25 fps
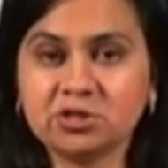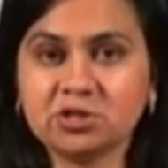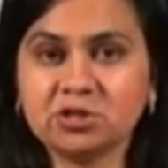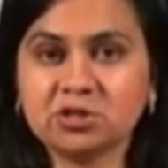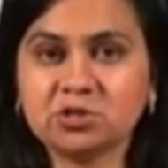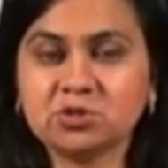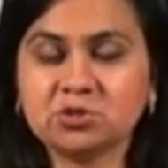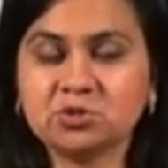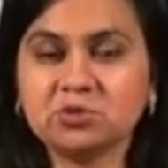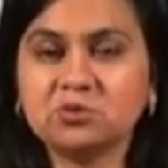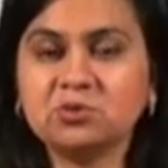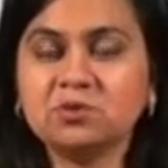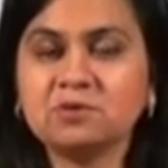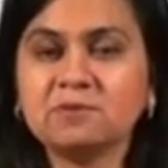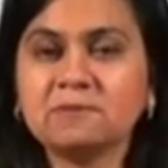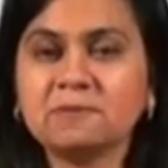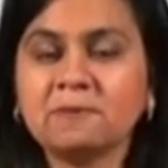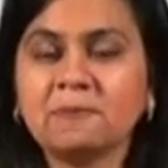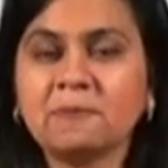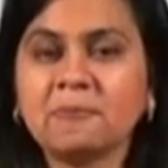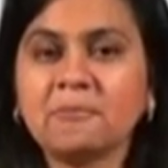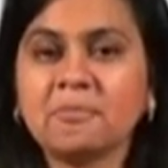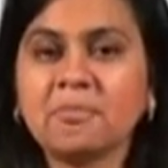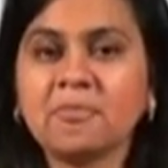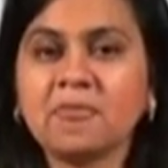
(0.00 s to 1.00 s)
wishes to
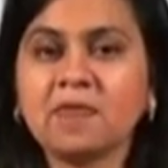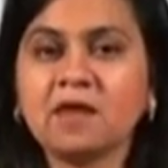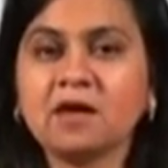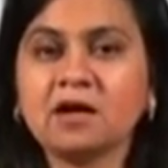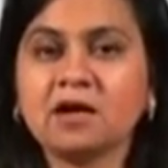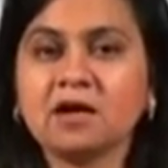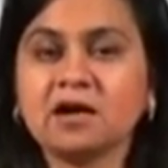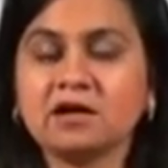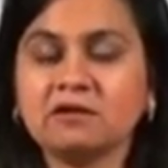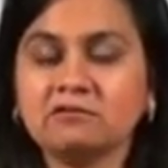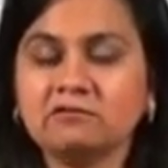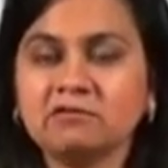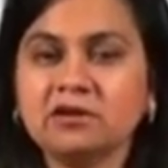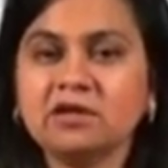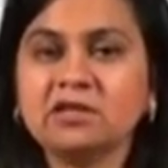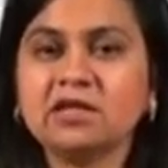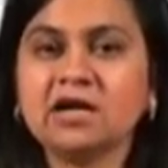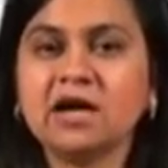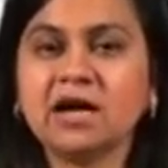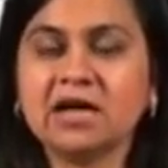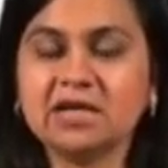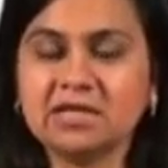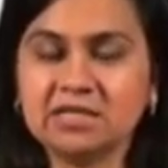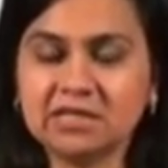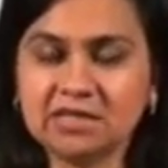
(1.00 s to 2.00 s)
convey
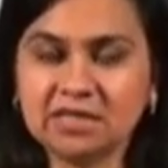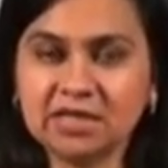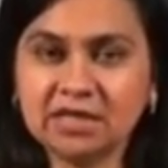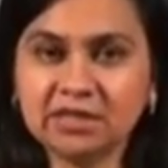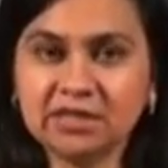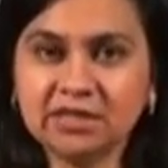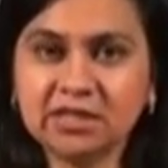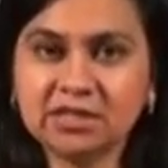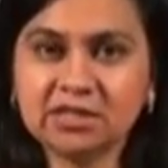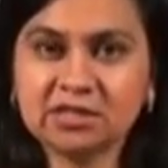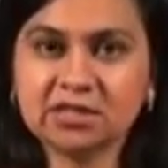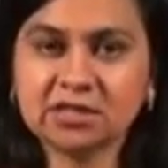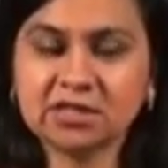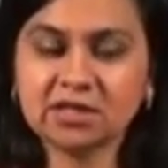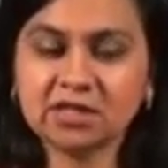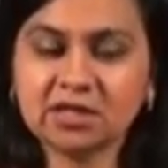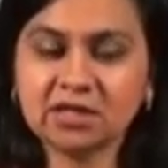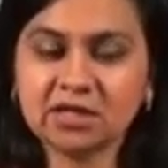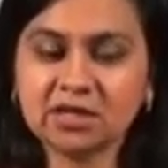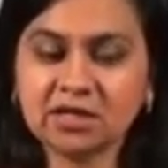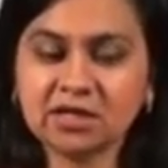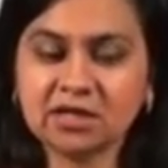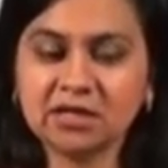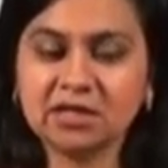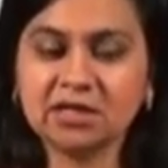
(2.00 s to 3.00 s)
the idea that
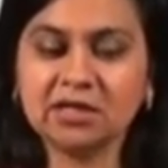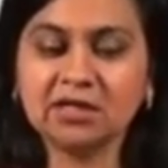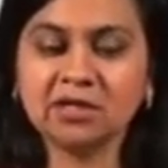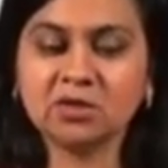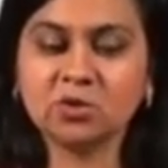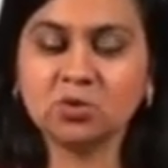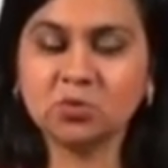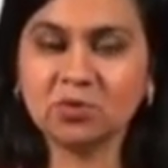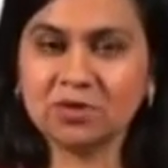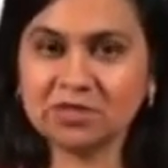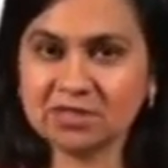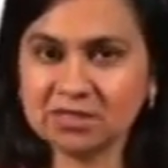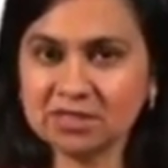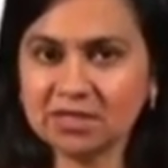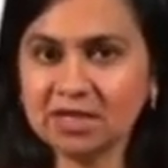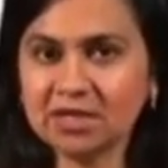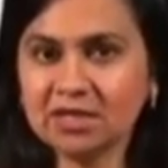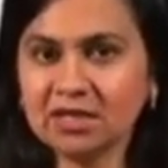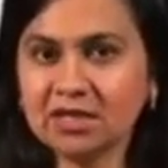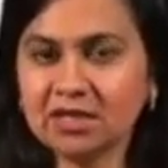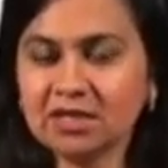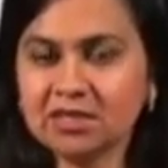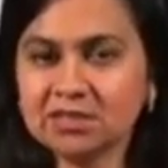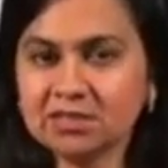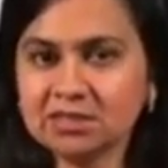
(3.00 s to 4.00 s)
linguistic
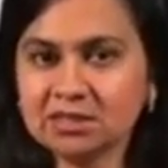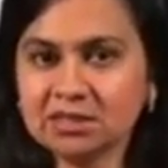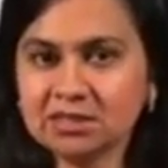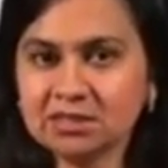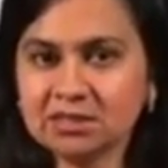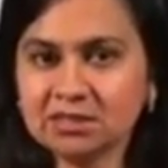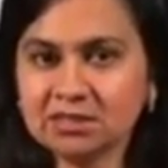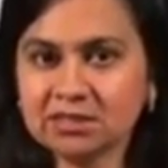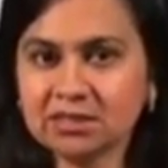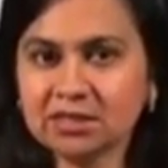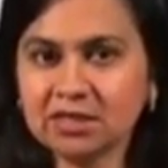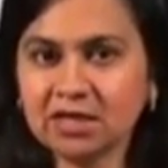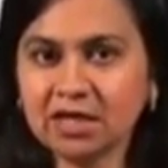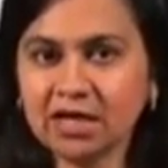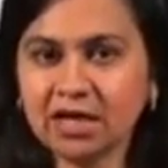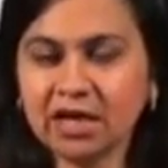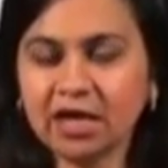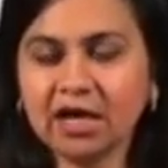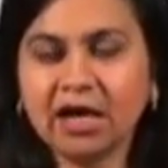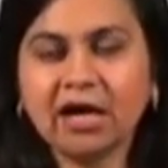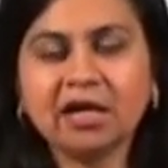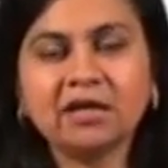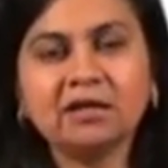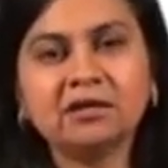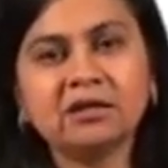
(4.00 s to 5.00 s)
analysis
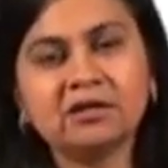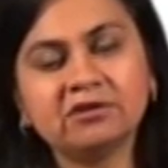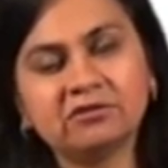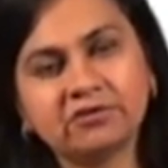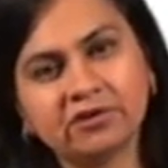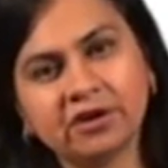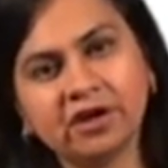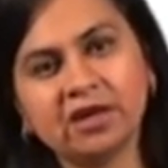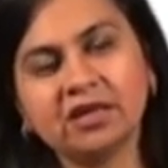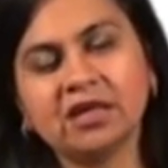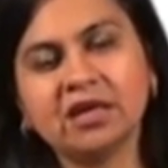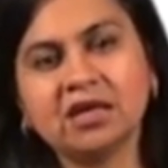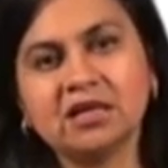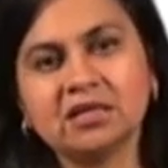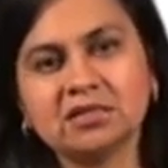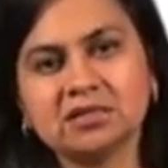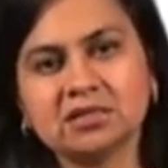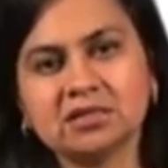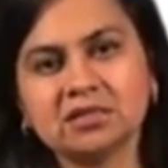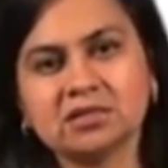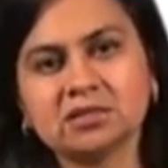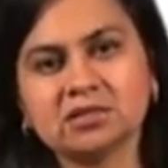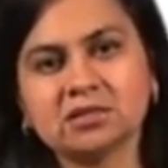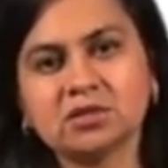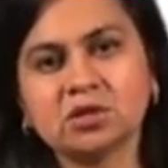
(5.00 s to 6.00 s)
and literary
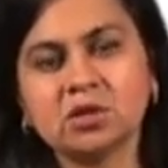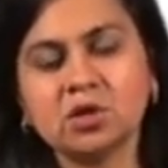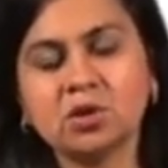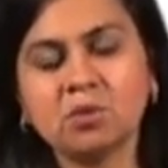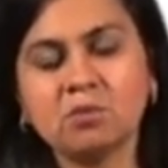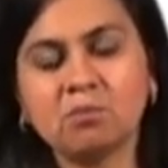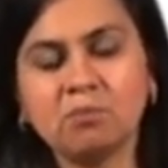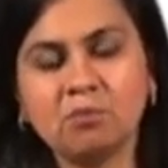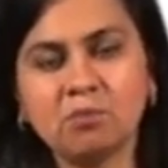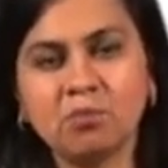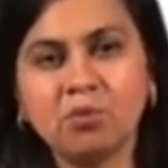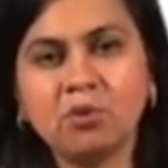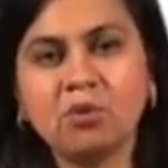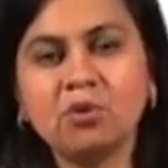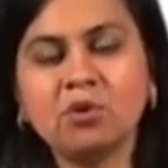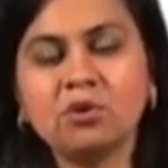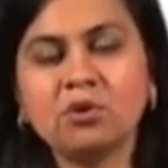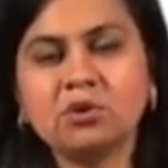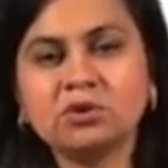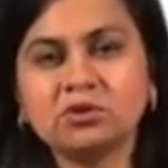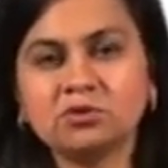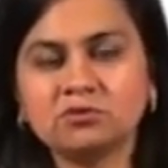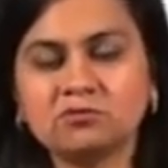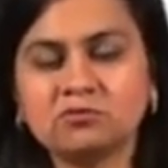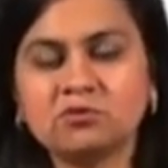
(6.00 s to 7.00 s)
analysis
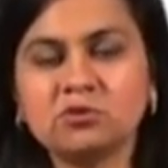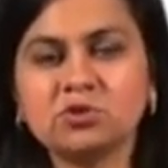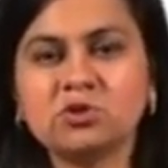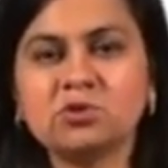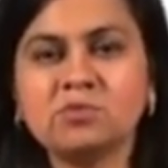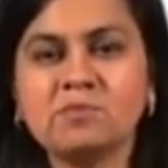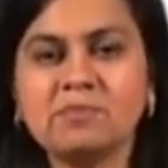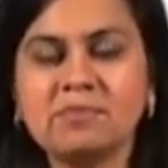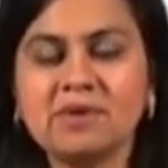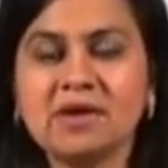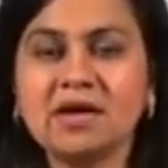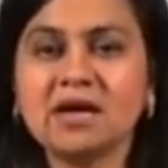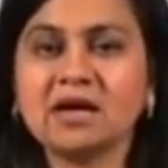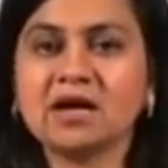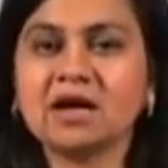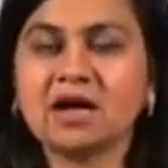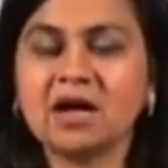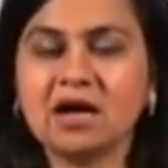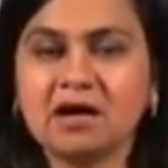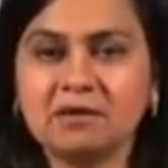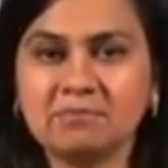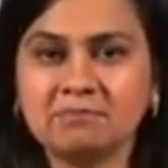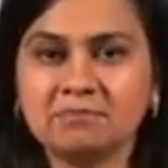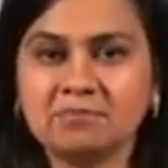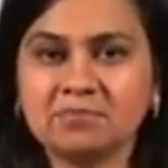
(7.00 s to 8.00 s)
both would
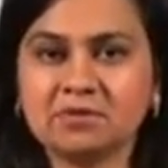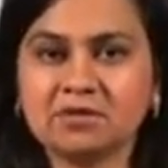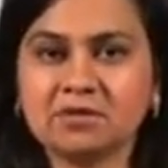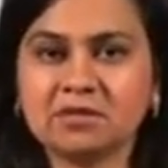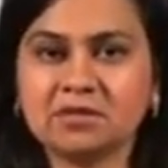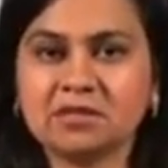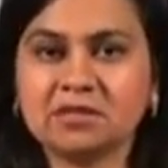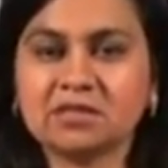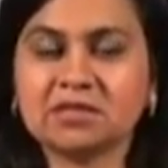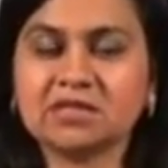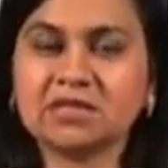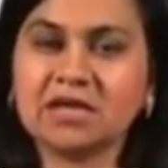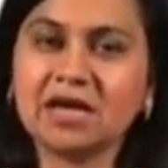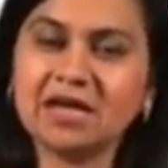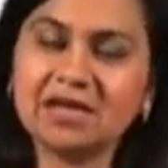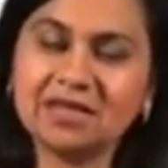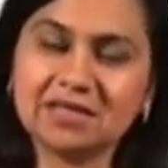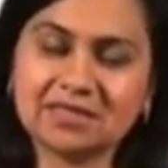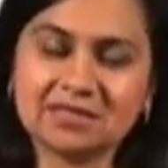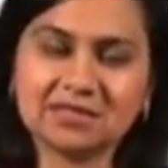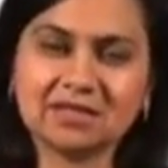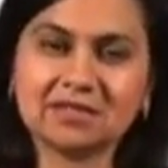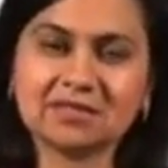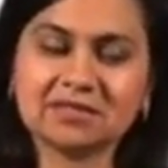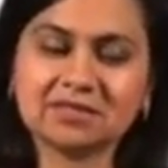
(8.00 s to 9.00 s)
make up
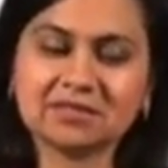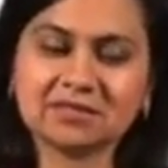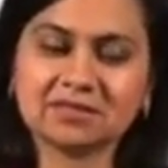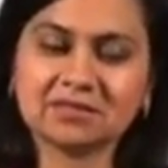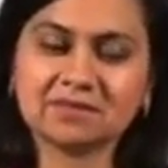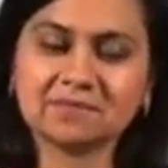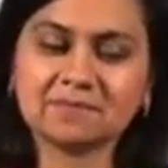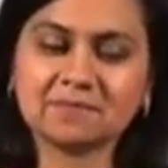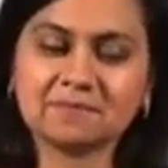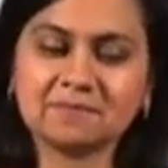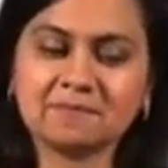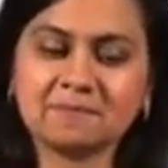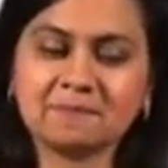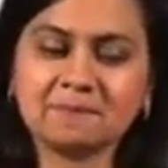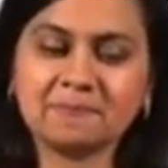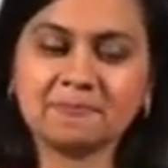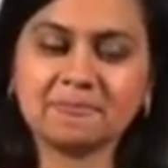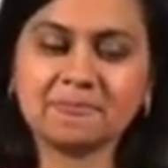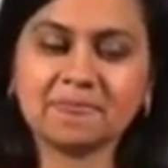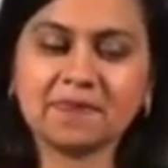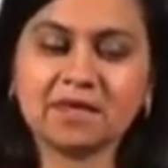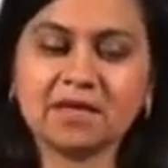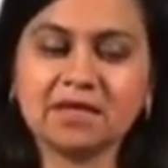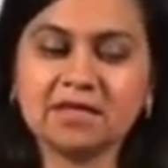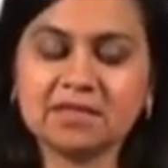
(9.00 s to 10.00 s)
stylistics.
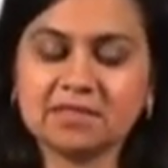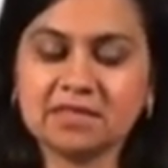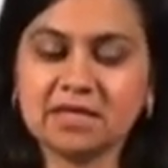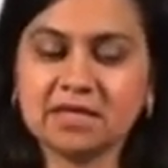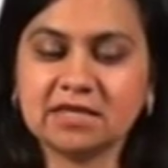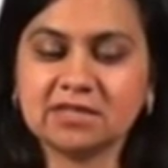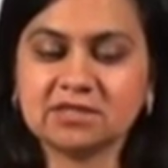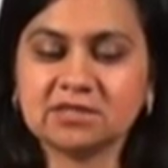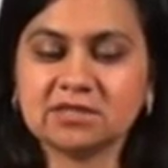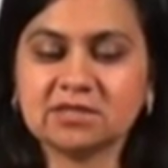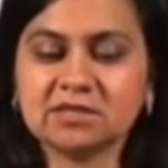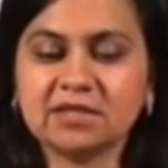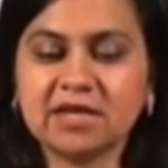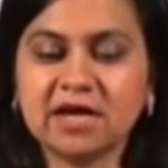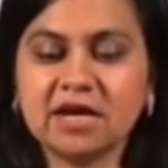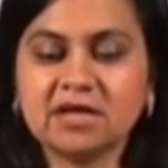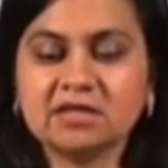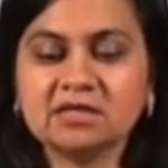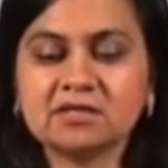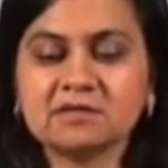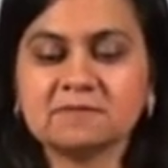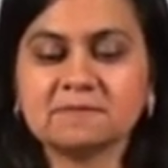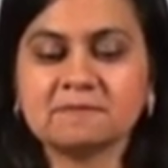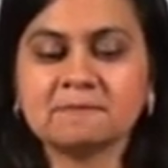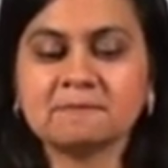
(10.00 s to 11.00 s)
He says
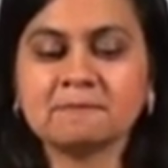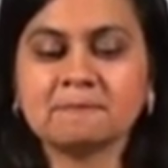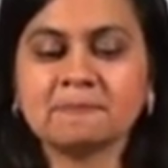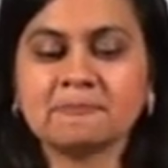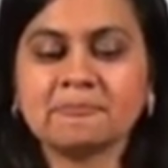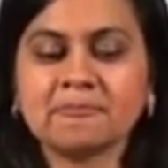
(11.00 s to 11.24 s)
that